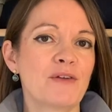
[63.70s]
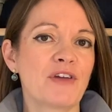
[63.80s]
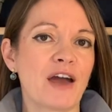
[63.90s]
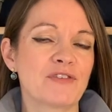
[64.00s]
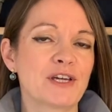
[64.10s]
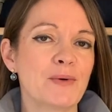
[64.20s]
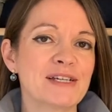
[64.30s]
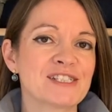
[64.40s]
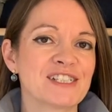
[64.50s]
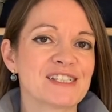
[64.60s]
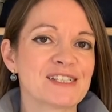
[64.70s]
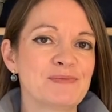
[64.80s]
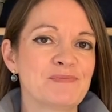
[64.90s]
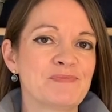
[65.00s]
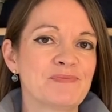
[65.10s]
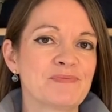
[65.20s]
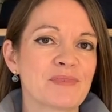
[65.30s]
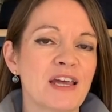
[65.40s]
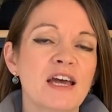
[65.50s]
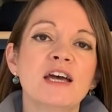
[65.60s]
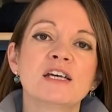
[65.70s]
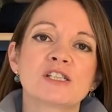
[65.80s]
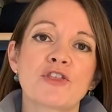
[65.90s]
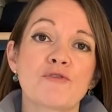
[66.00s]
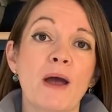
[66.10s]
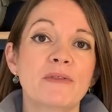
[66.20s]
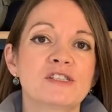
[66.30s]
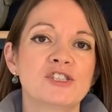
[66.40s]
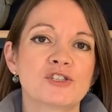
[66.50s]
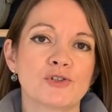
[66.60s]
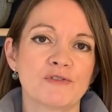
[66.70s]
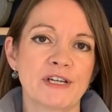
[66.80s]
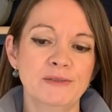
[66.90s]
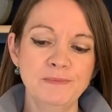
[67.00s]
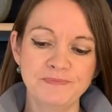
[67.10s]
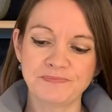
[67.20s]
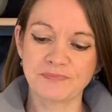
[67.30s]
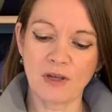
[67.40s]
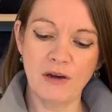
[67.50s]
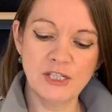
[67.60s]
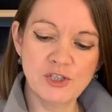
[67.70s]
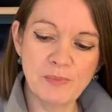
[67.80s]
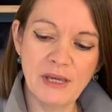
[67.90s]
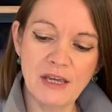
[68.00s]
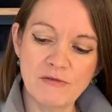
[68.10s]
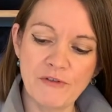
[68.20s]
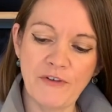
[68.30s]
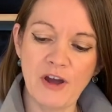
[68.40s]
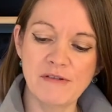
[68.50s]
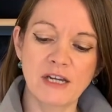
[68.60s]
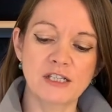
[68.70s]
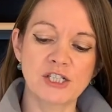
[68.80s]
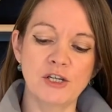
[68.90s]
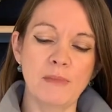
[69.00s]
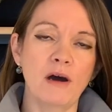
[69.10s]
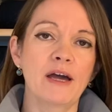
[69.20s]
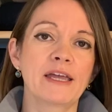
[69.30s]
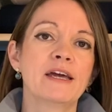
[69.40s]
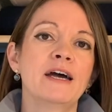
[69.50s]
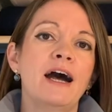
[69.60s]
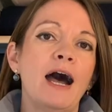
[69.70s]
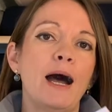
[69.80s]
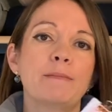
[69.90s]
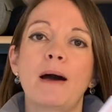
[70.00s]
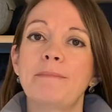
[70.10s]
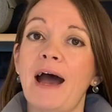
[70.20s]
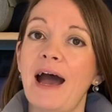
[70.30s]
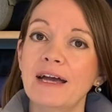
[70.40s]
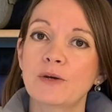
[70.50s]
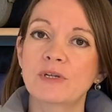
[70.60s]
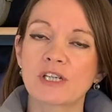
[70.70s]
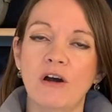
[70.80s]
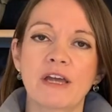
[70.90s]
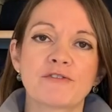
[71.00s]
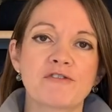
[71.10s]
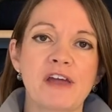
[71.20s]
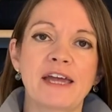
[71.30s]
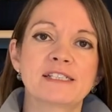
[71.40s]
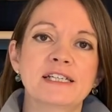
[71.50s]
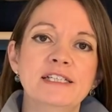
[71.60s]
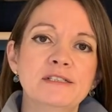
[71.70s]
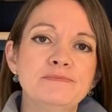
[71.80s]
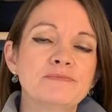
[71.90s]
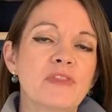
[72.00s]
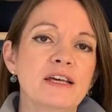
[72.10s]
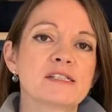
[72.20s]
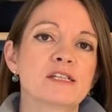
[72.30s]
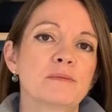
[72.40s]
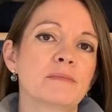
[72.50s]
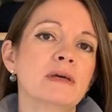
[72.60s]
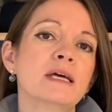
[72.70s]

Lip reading: if you have any questions. So throughout this tutorial, I shall be referring to my pack, which I have created. There's some